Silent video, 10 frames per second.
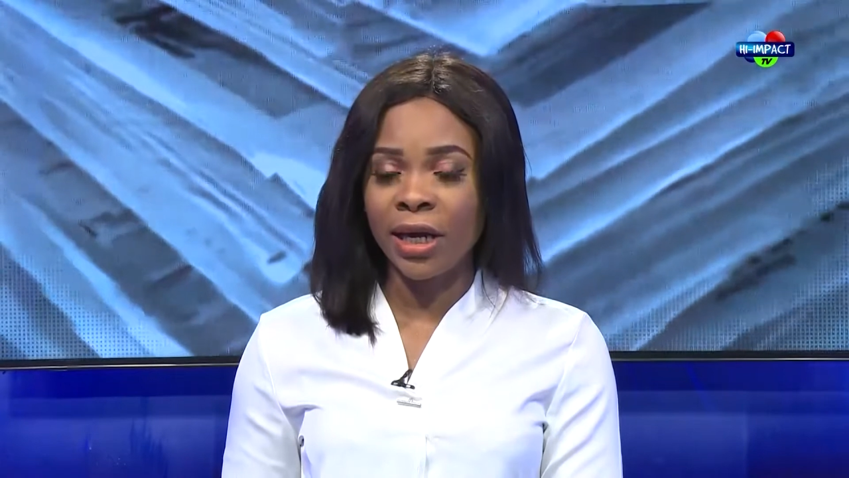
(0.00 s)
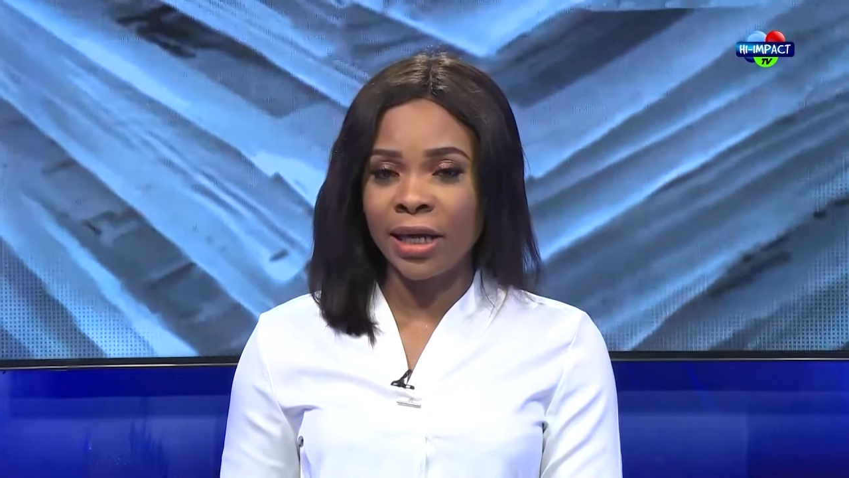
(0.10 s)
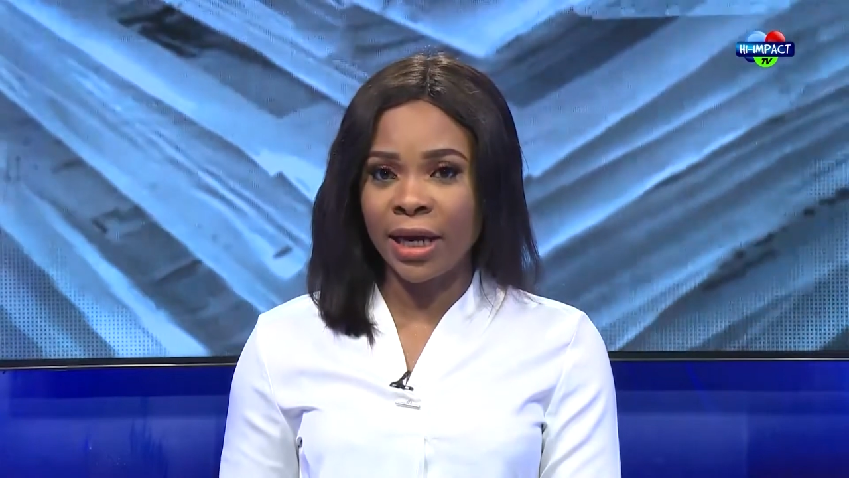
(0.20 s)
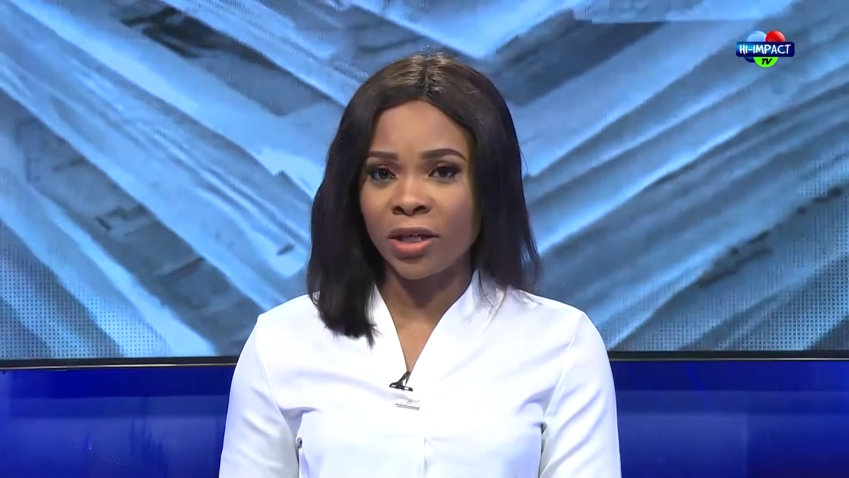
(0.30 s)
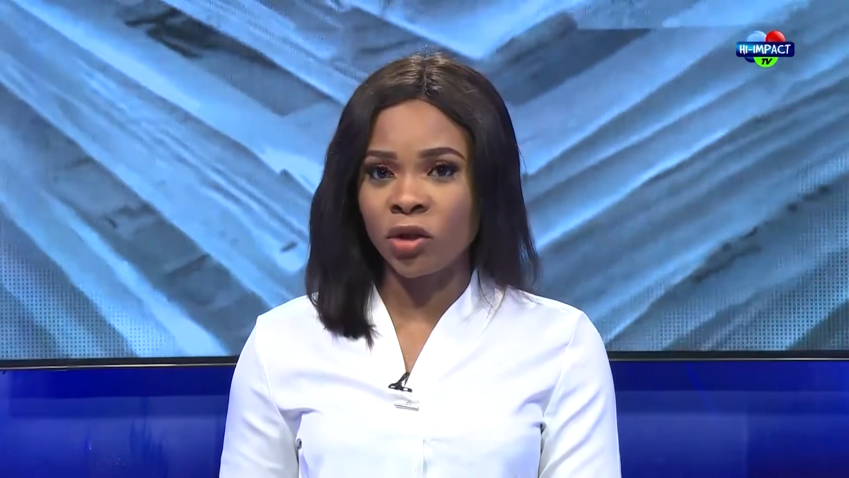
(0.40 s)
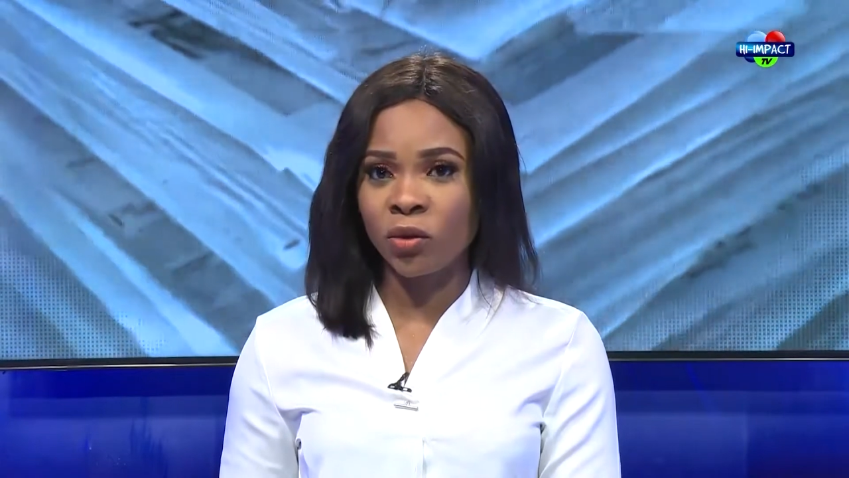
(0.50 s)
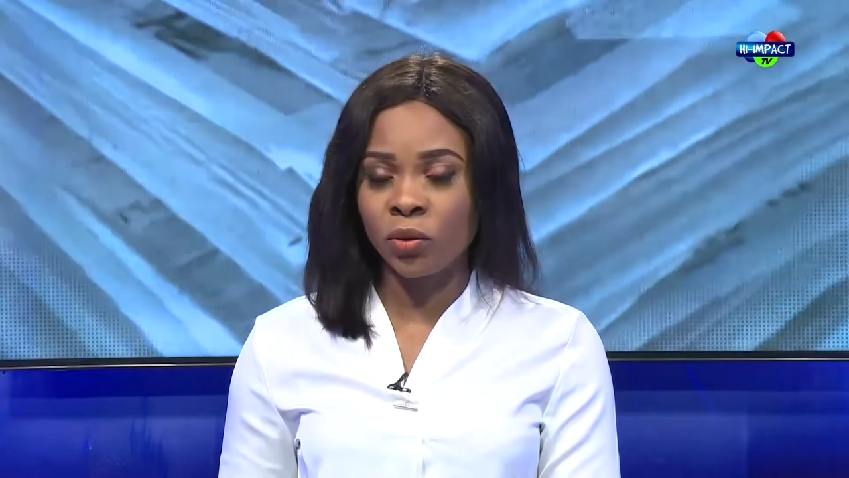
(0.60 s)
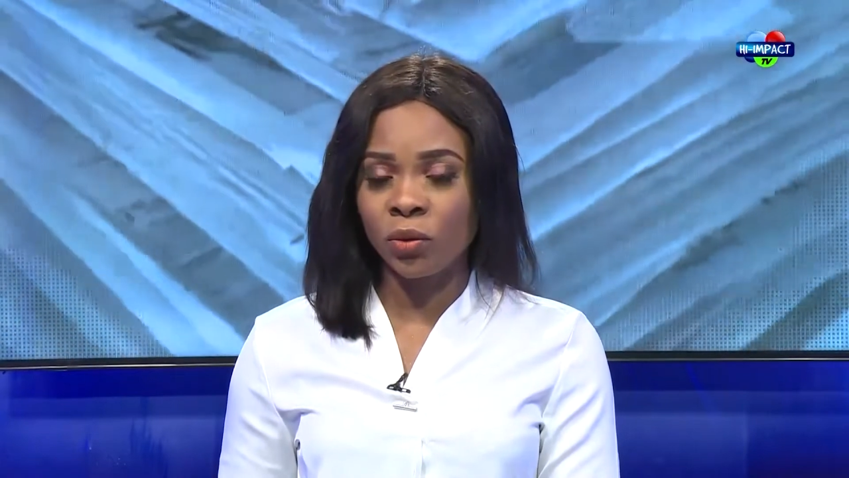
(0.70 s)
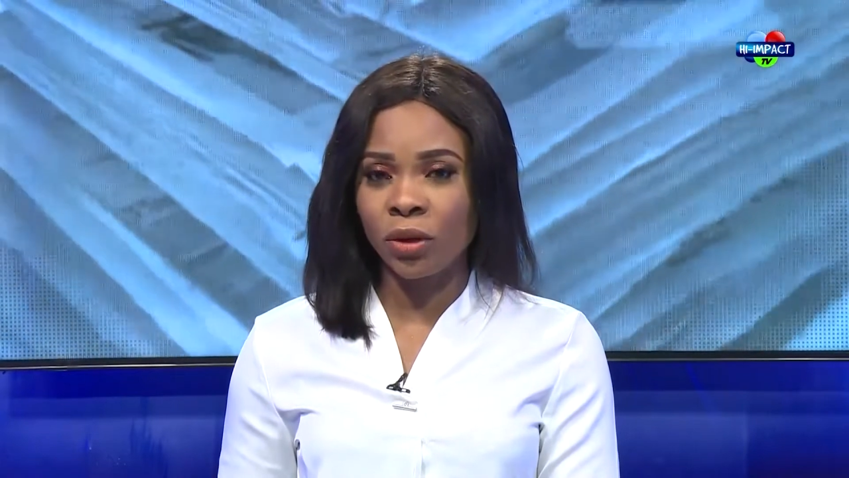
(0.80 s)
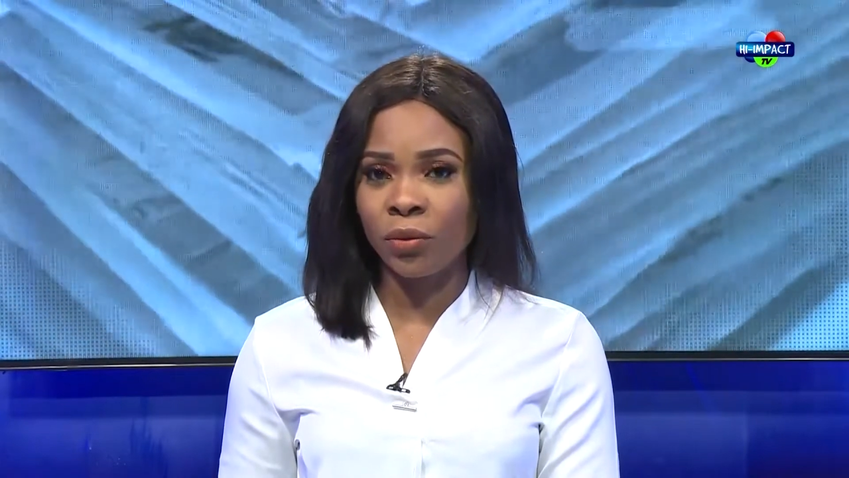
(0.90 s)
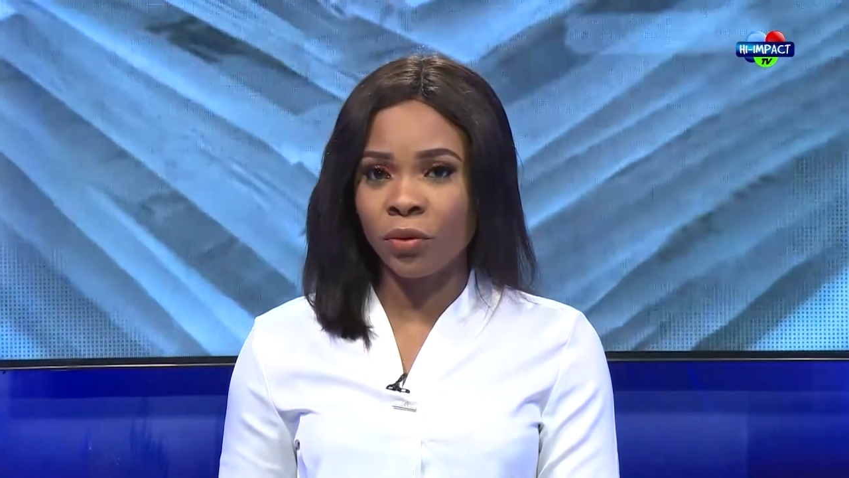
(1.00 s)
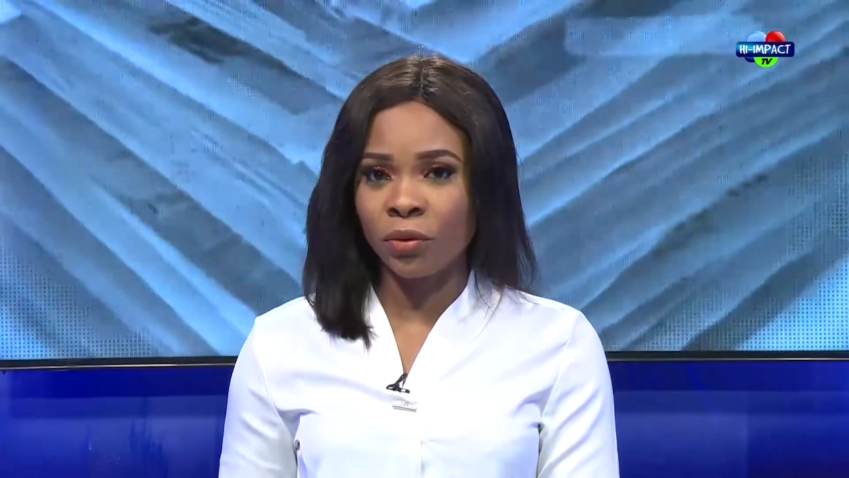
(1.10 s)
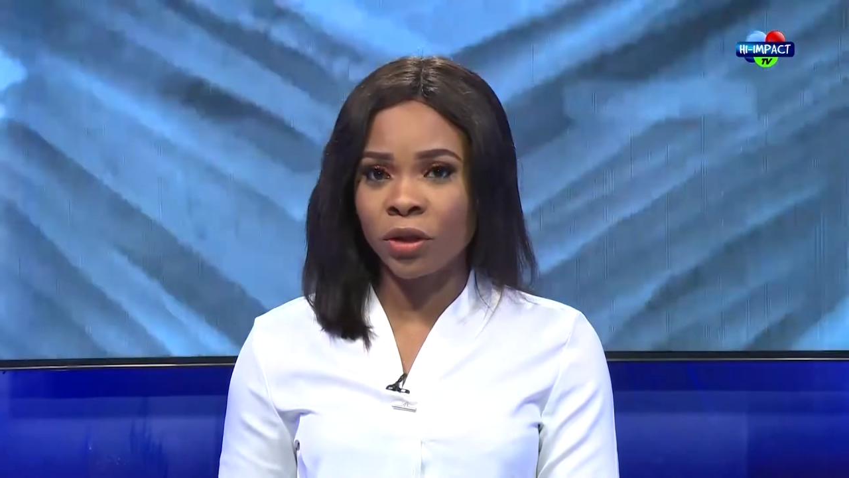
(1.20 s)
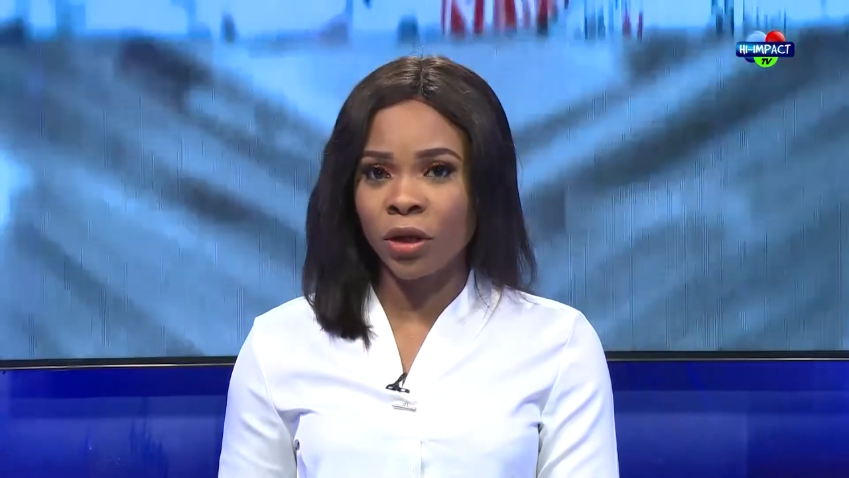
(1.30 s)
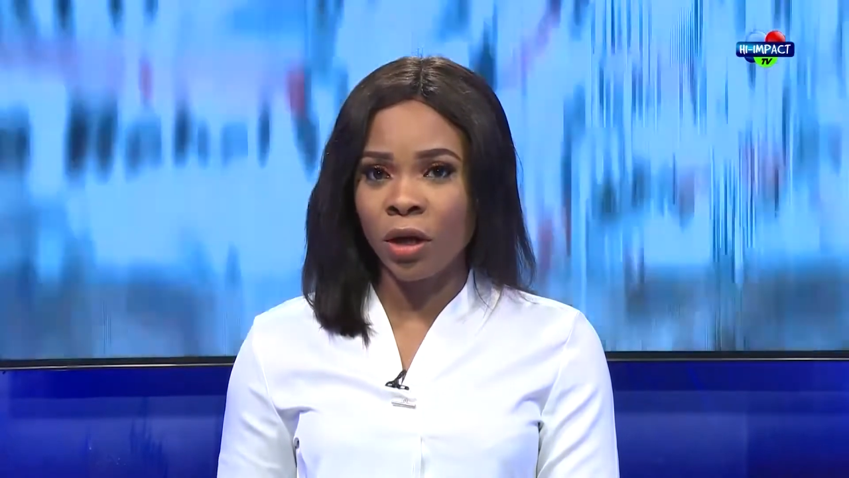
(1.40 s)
gets to the root